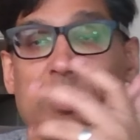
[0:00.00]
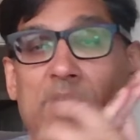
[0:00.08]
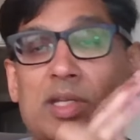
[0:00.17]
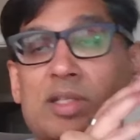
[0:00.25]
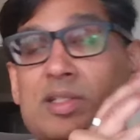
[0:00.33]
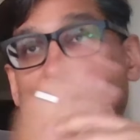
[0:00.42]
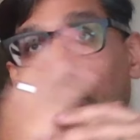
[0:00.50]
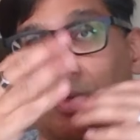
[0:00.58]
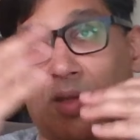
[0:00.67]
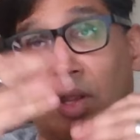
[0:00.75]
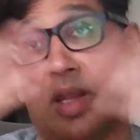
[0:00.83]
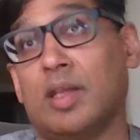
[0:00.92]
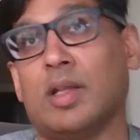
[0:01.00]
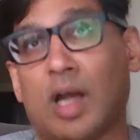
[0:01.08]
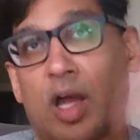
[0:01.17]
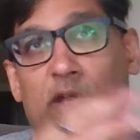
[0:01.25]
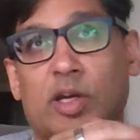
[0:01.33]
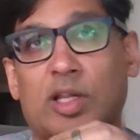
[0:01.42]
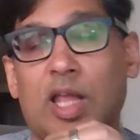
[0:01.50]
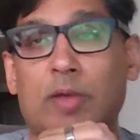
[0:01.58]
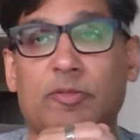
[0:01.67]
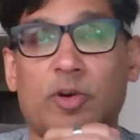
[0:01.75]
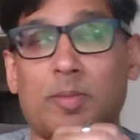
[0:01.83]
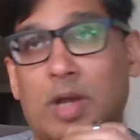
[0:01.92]
I mean, it's like in the, on their cloud
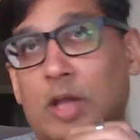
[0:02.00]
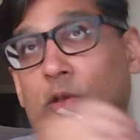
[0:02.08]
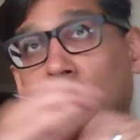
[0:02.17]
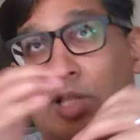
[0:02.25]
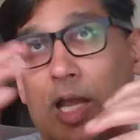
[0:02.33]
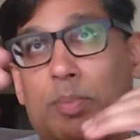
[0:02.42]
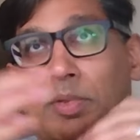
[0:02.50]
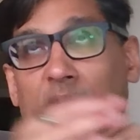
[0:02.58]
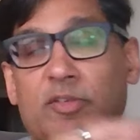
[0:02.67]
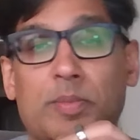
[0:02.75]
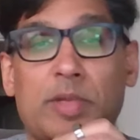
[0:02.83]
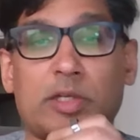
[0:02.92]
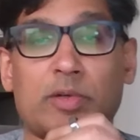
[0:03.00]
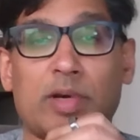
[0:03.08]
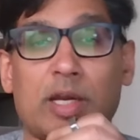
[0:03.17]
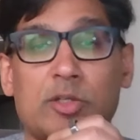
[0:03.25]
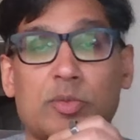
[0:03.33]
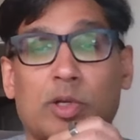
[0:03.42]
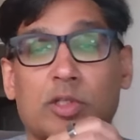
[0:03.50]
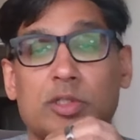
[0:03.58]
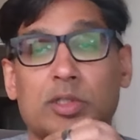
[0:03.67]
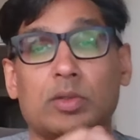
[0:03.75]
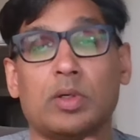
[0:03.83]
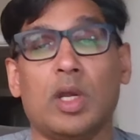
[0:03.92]
on the cloud platform that you're at as well
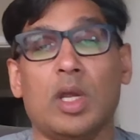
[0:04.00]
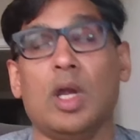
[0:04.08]
too.